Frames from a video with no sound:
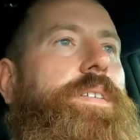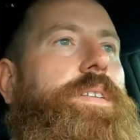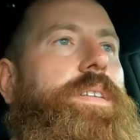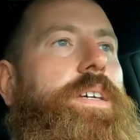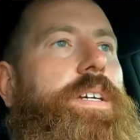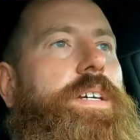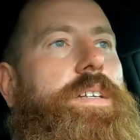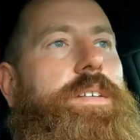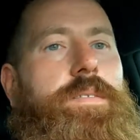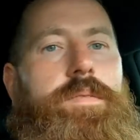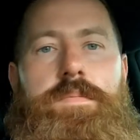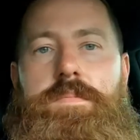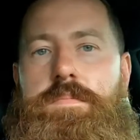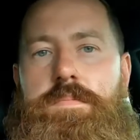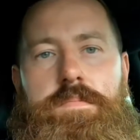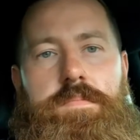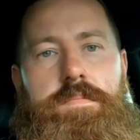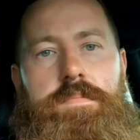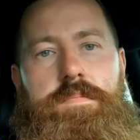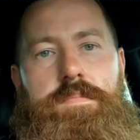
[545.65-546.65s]
Then,
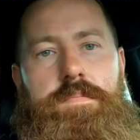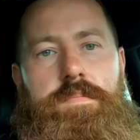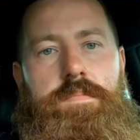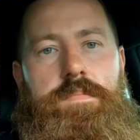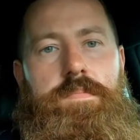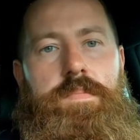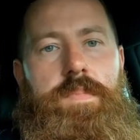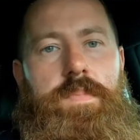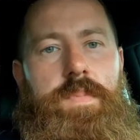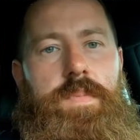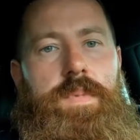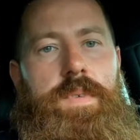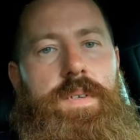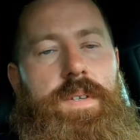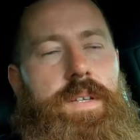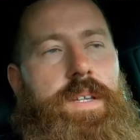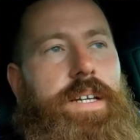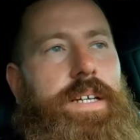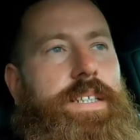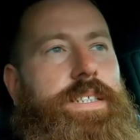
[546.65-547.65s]

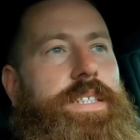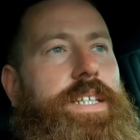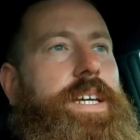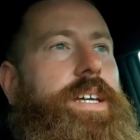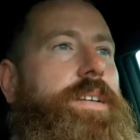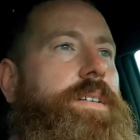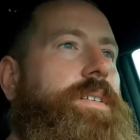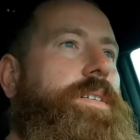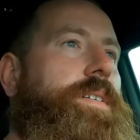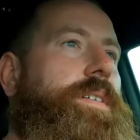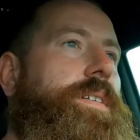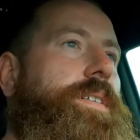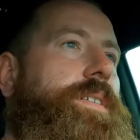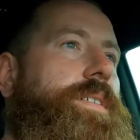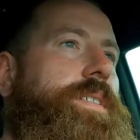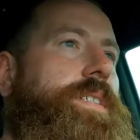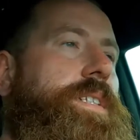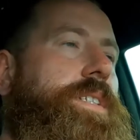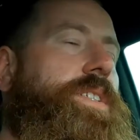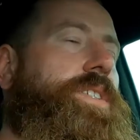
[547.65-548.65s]
like I said,
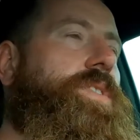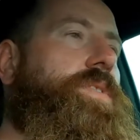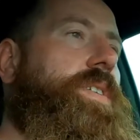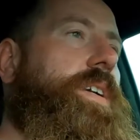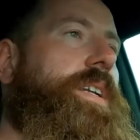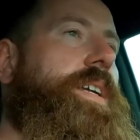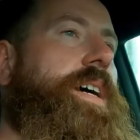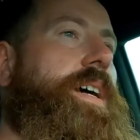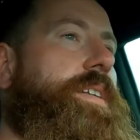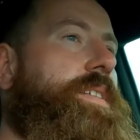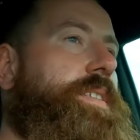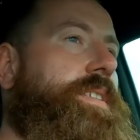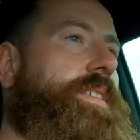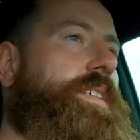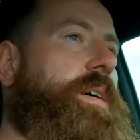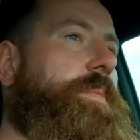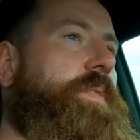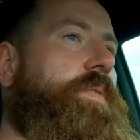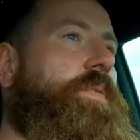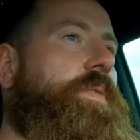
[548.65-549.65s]
Cincy Street Nights this
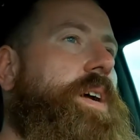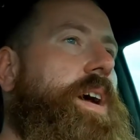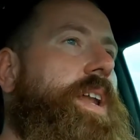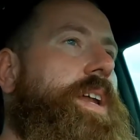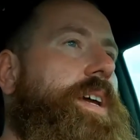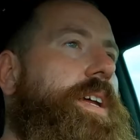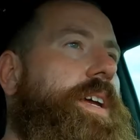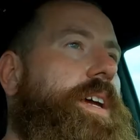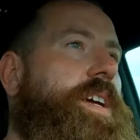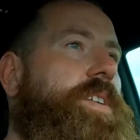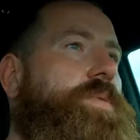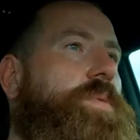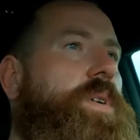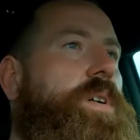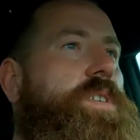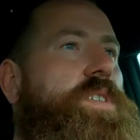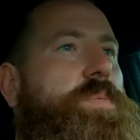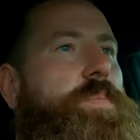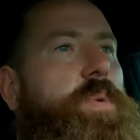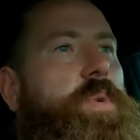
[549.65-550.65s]
coming Friday at
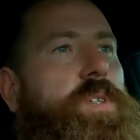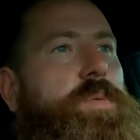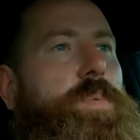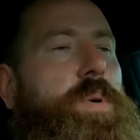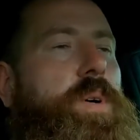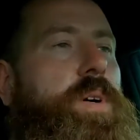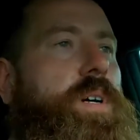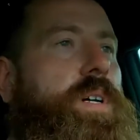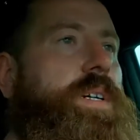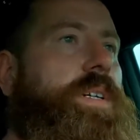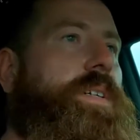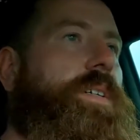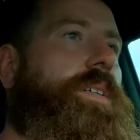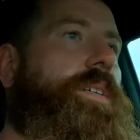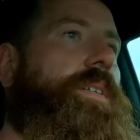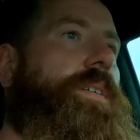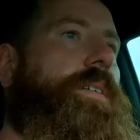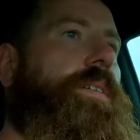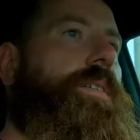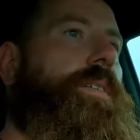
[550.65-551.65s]
Edgewater Sports Park.
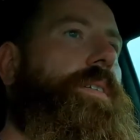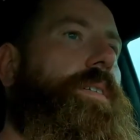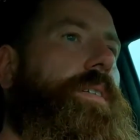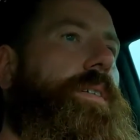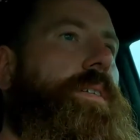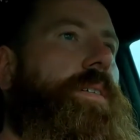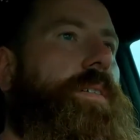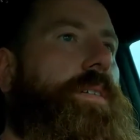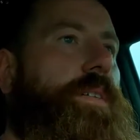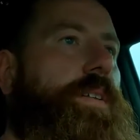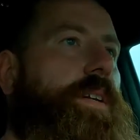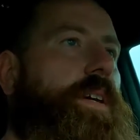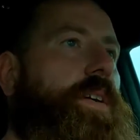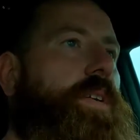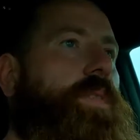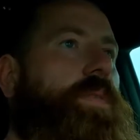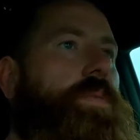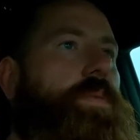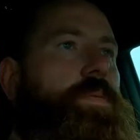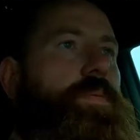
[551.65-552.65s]
You
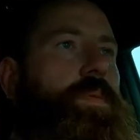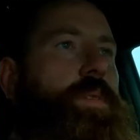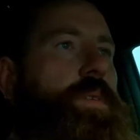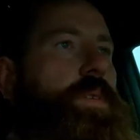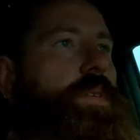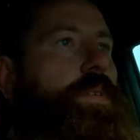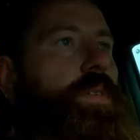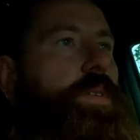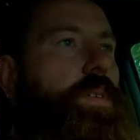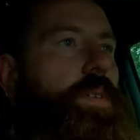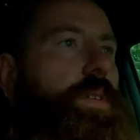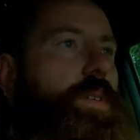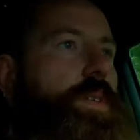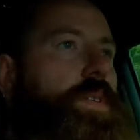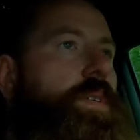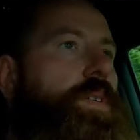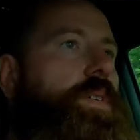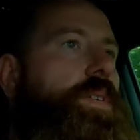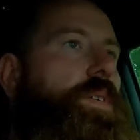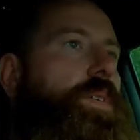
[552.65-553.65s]
know,
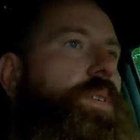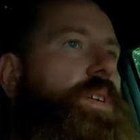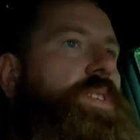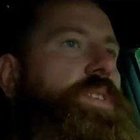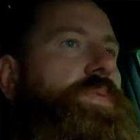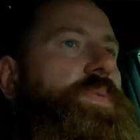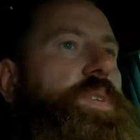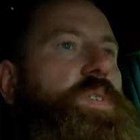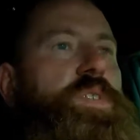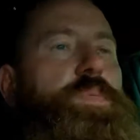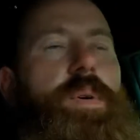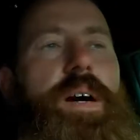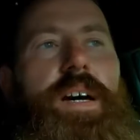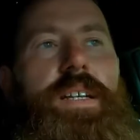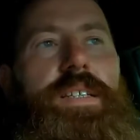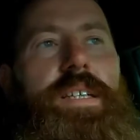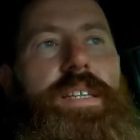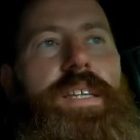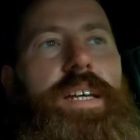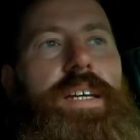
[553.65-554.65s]
there's a few
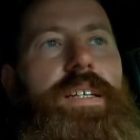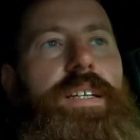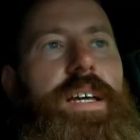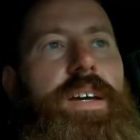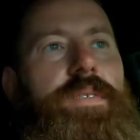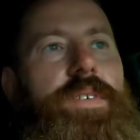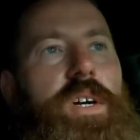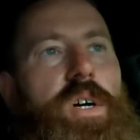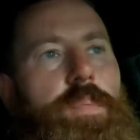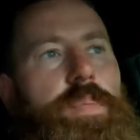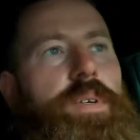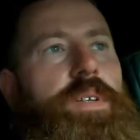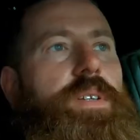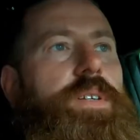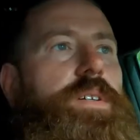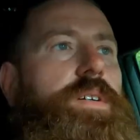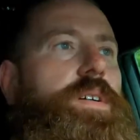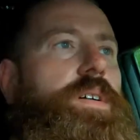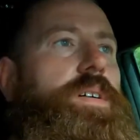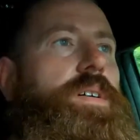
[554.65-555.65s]
spots I think left open
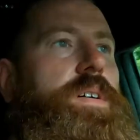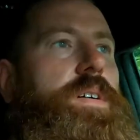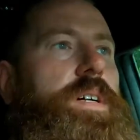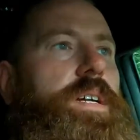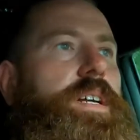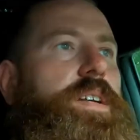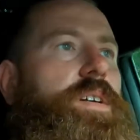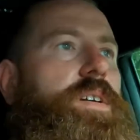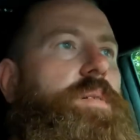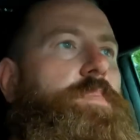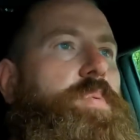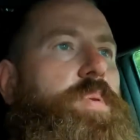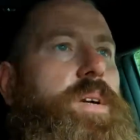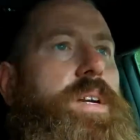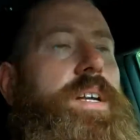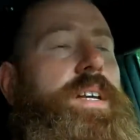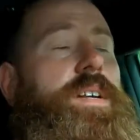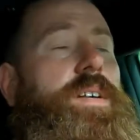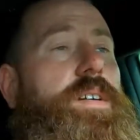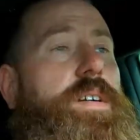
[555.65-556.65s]
to
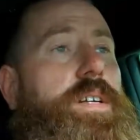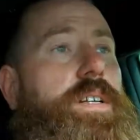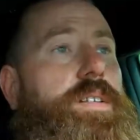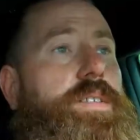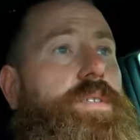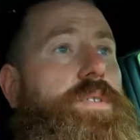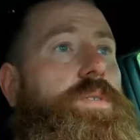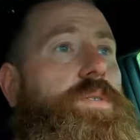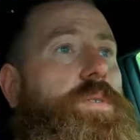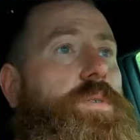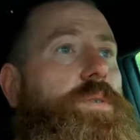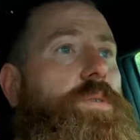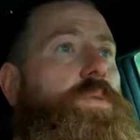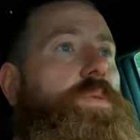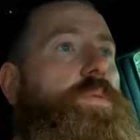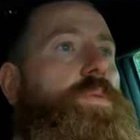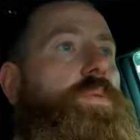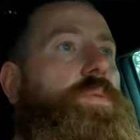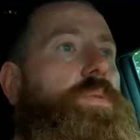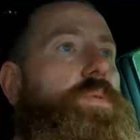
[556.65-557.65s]
pre-enter into
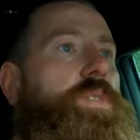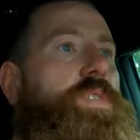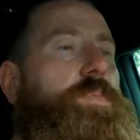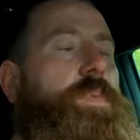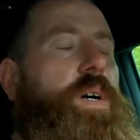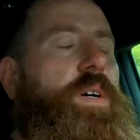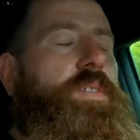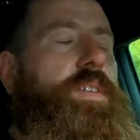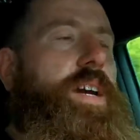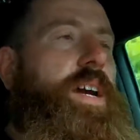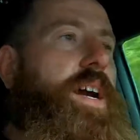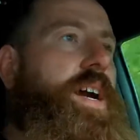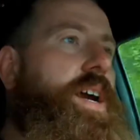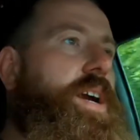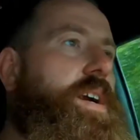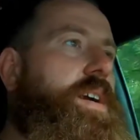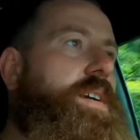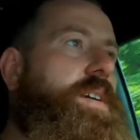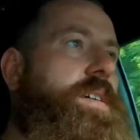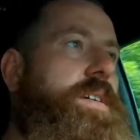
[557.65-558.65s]
small
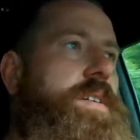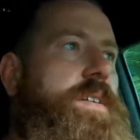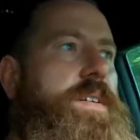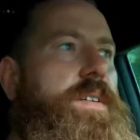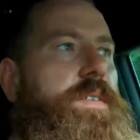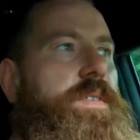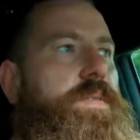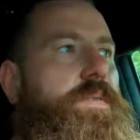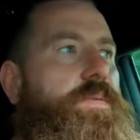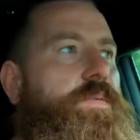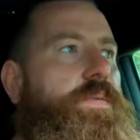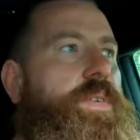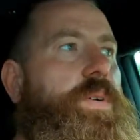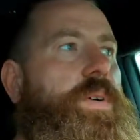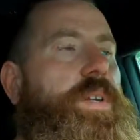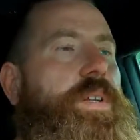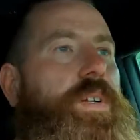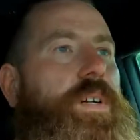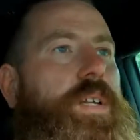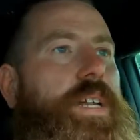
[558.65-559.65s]
tire and a
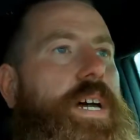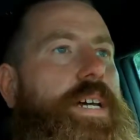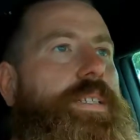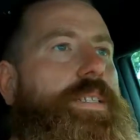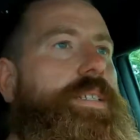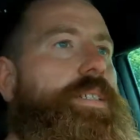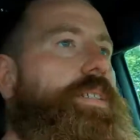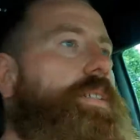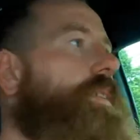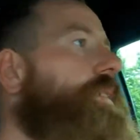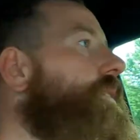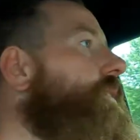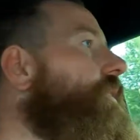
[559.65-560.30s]
few other classes.